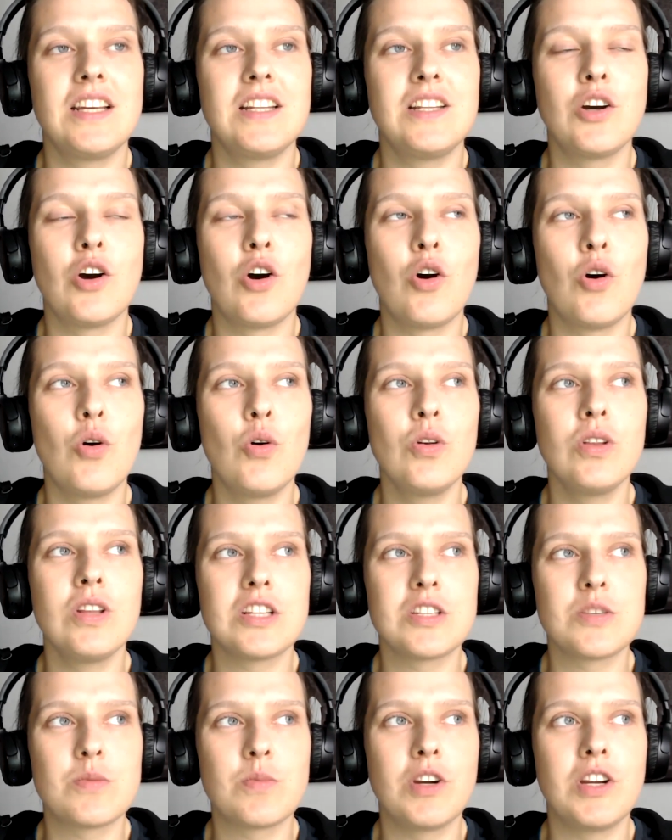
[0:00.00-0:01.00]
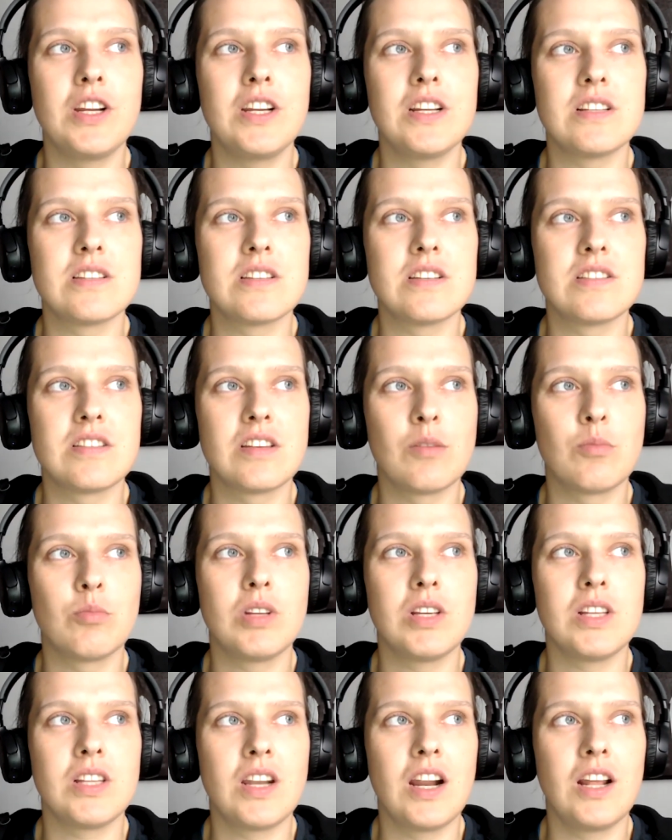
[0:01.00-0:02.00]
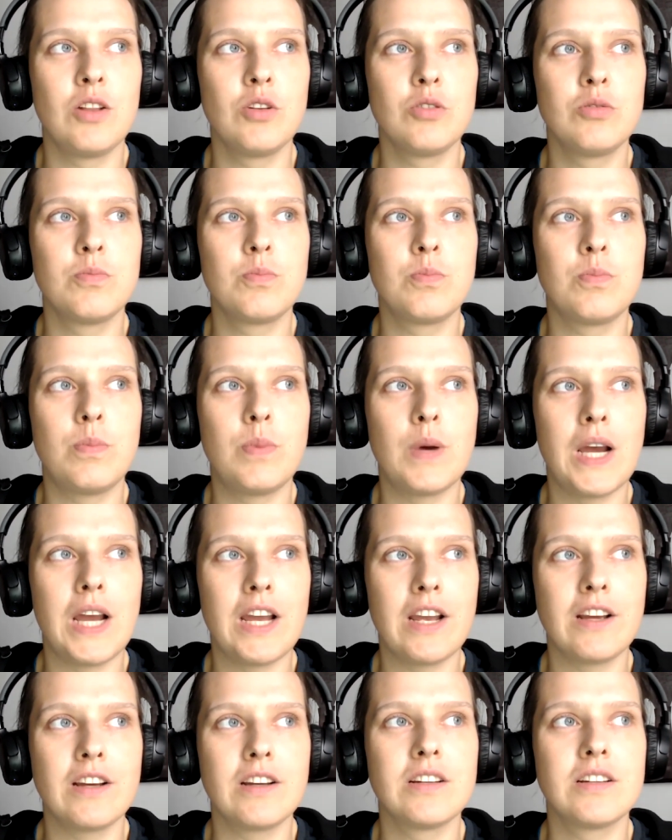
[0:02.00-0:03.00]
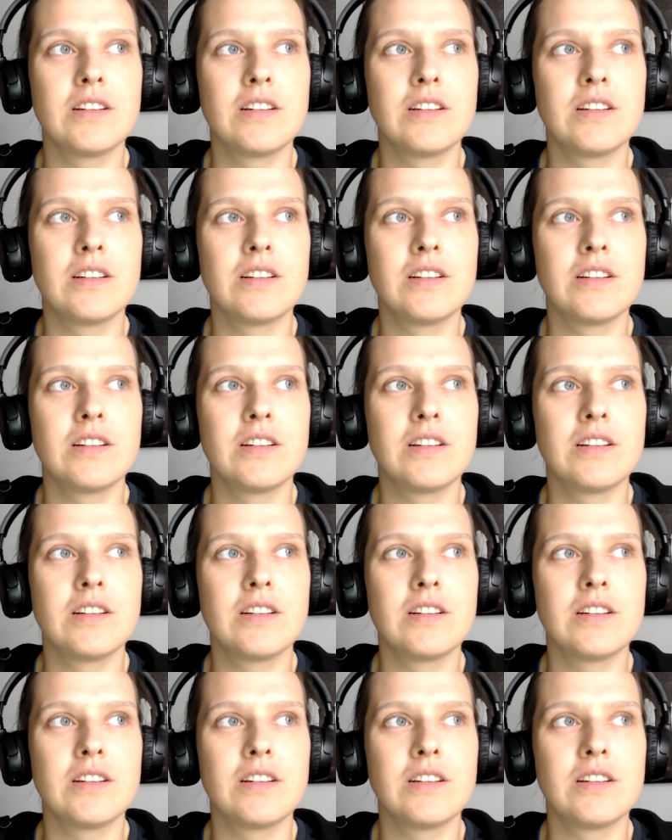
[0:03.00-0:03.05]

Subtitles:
whole experience is something that I look back